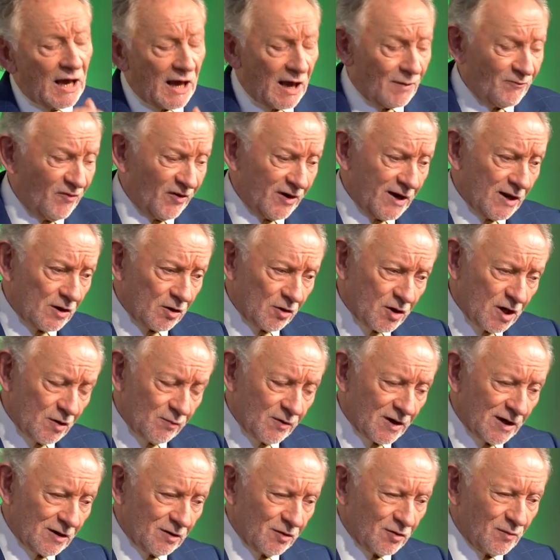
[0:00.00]
I'm very lucky
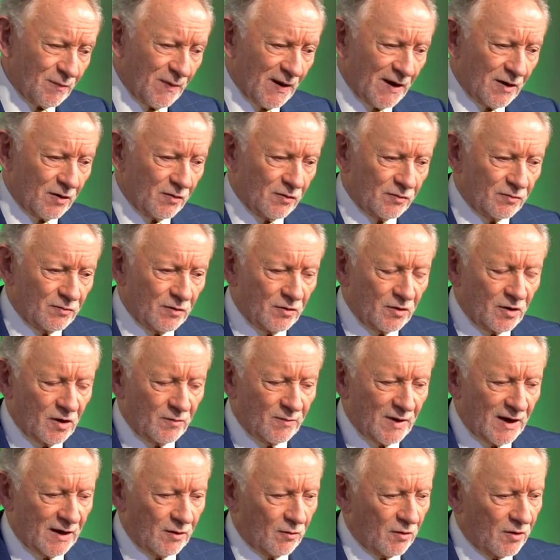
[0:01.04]
when I look back on
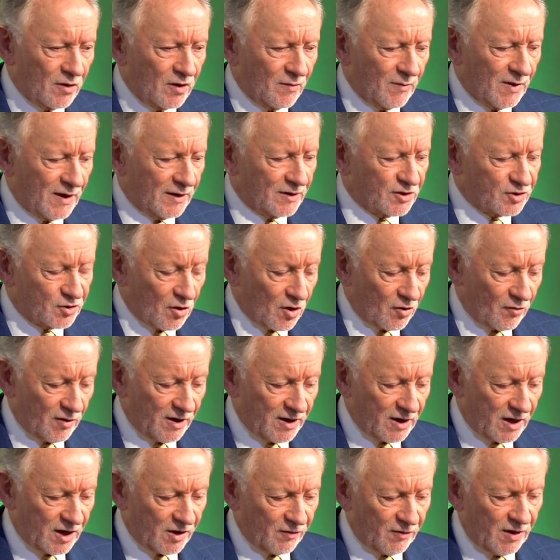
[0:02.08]
on my on my
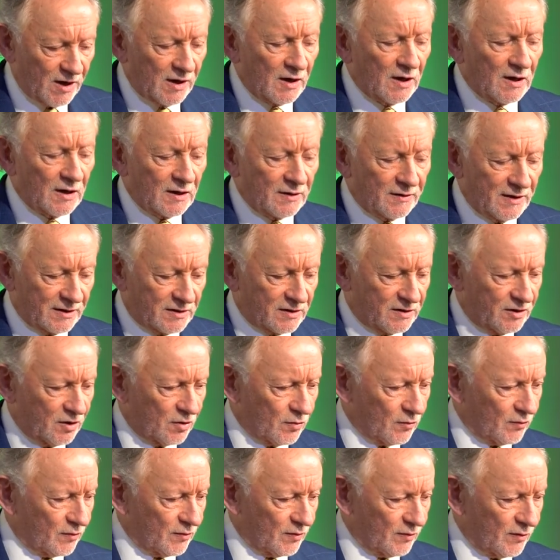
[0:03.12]
songwriting career that you
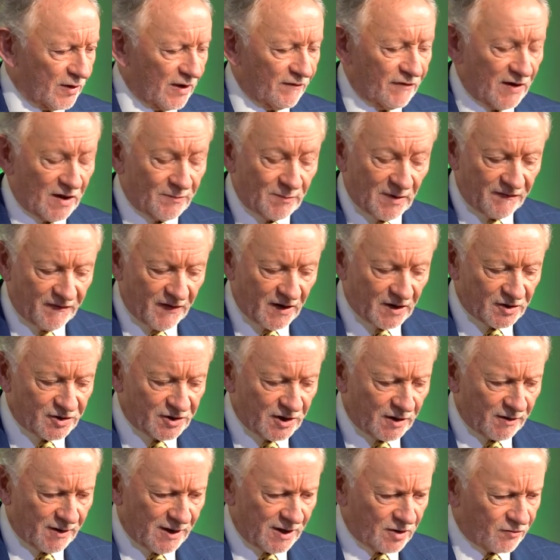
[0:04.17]
know I've had my fair
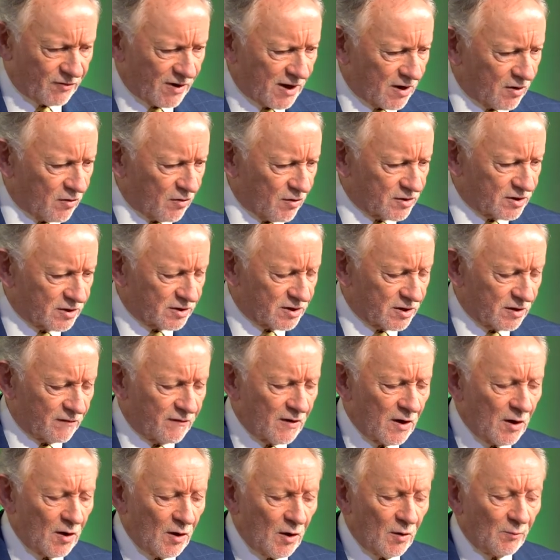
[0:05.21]
share of hit records and stuff,
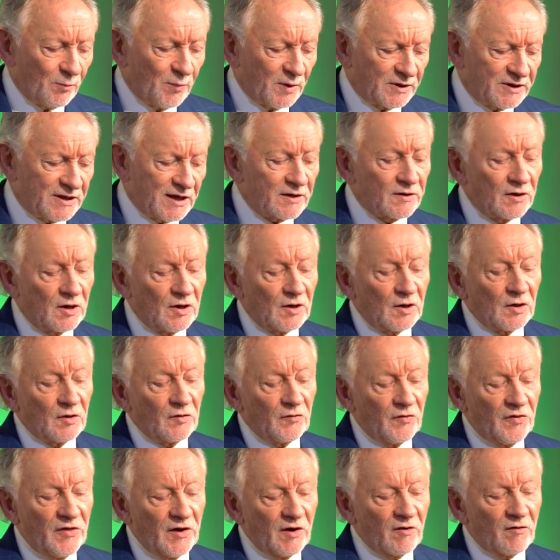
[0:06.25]
but then.
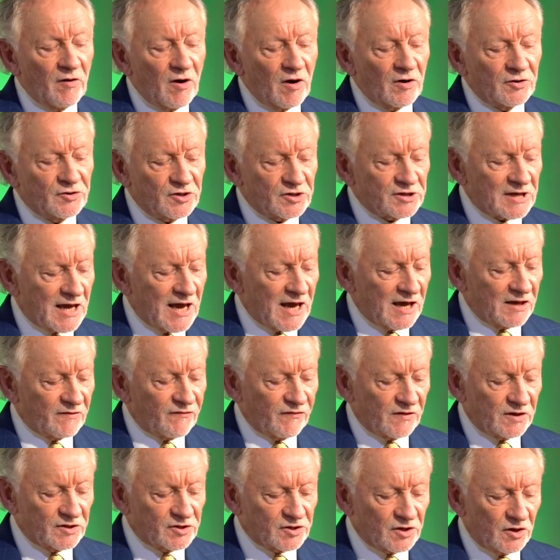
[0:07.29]
There are just a
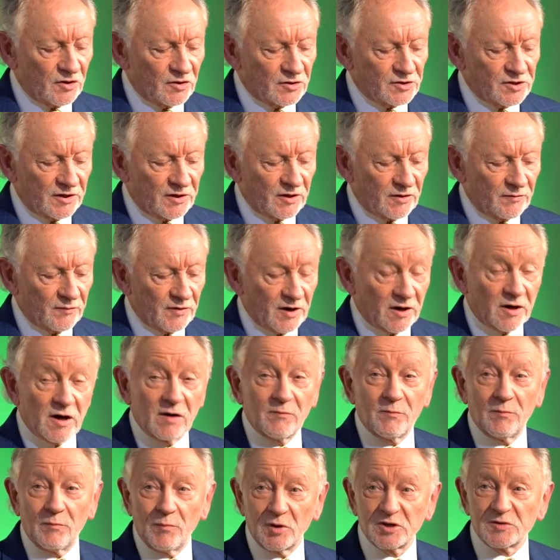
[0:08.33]
handful of songs that are, that are
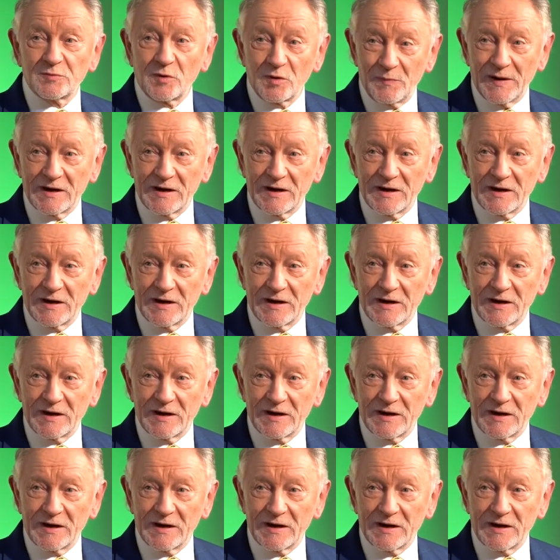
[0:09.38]
much more